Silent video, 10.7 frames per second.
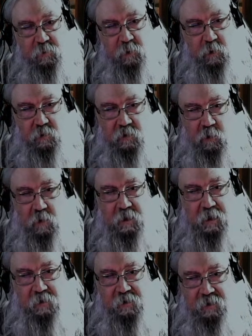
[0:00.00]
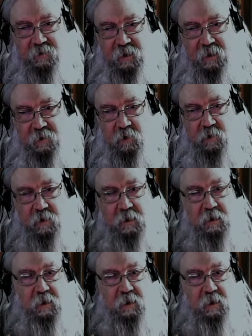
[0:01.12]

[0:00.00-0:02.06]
for short story contests I'd entered.